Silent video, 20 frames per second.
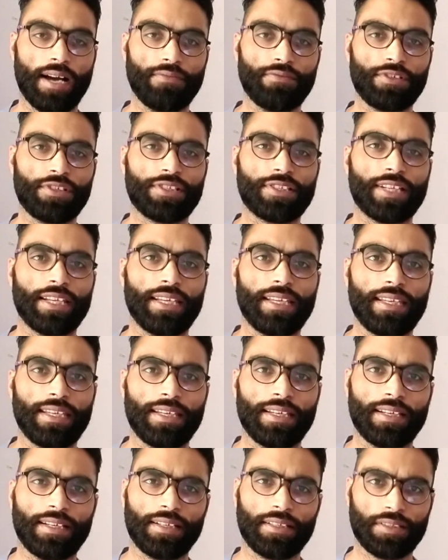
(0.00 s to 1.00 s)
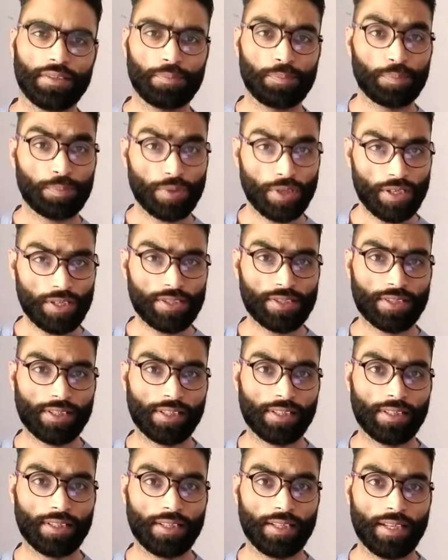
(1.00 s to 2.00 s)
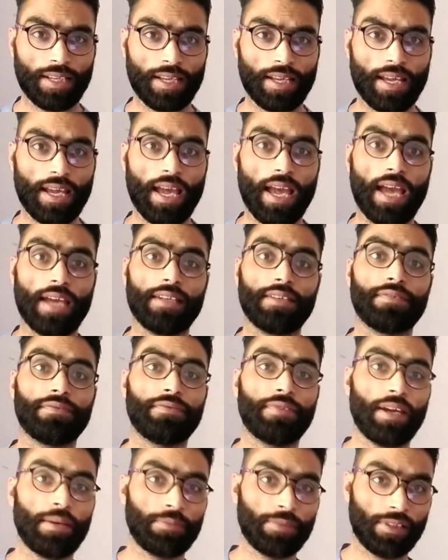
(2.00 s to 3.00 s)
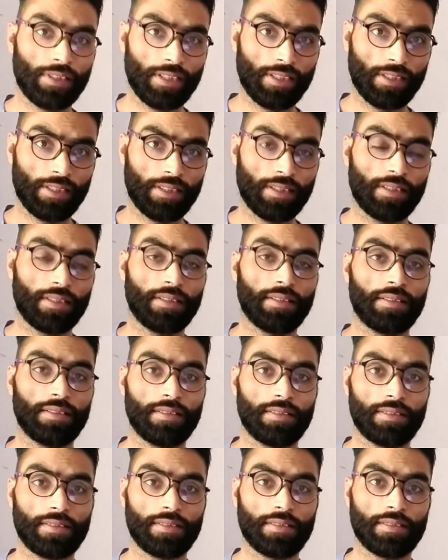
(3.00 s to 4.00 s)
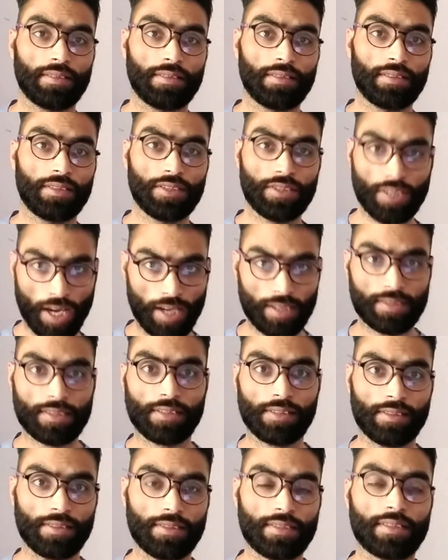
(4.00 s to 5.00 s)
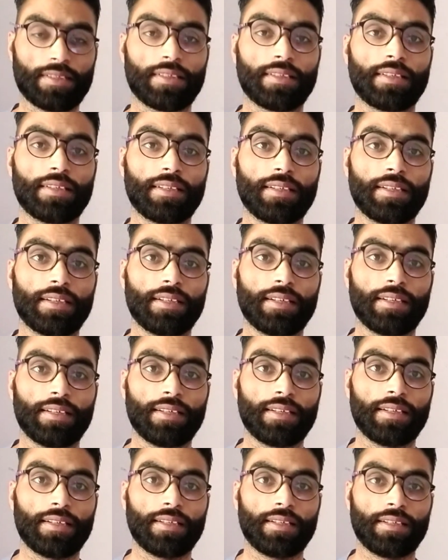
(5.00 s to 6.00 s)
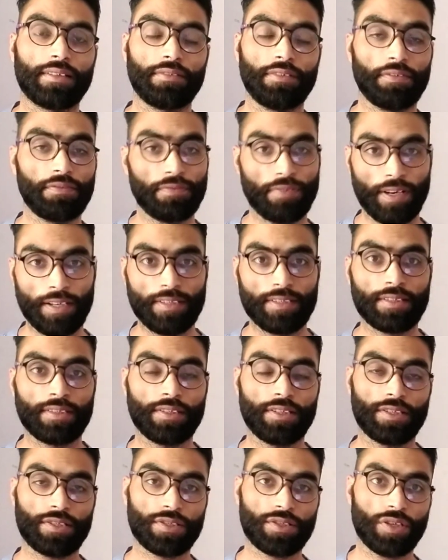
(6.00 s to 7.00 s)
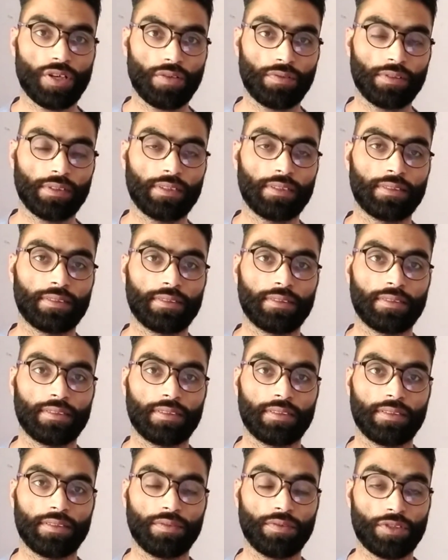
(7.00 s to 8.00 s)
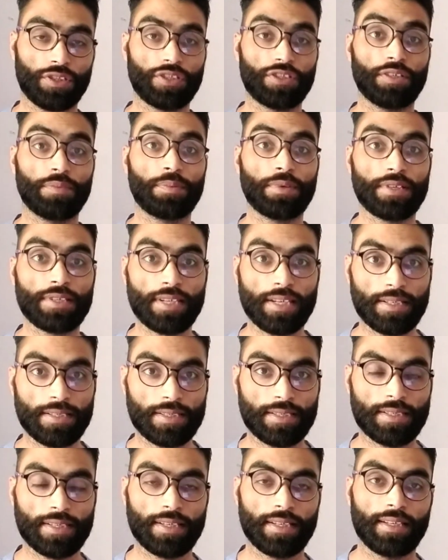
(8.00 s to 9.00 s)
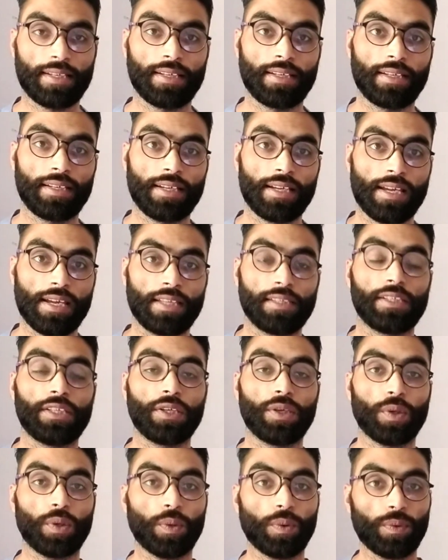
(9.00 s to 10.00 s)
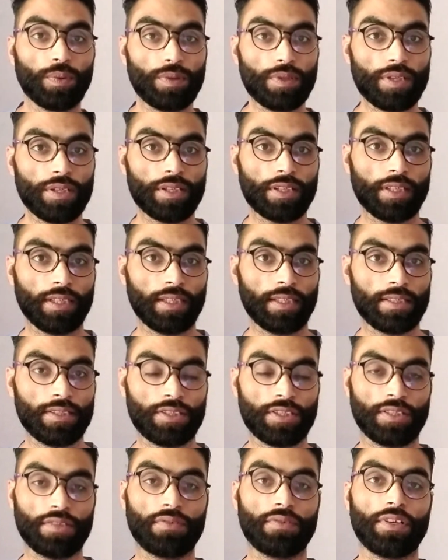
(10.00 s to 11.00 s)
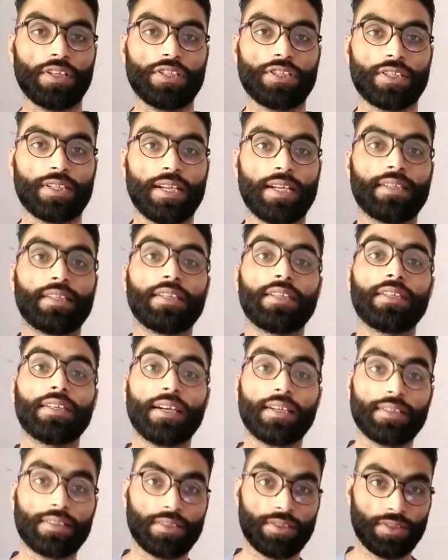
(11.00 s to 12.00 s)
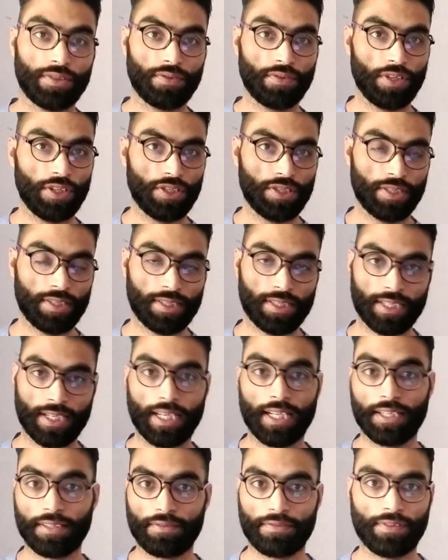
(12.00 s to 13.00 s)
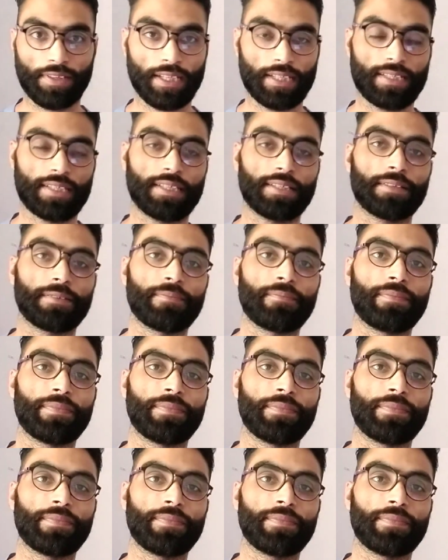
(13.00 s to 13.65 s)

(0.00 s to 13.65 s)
I would say the personal and familial tussles we find in this novel, which represents the old generation and the young generation's conflict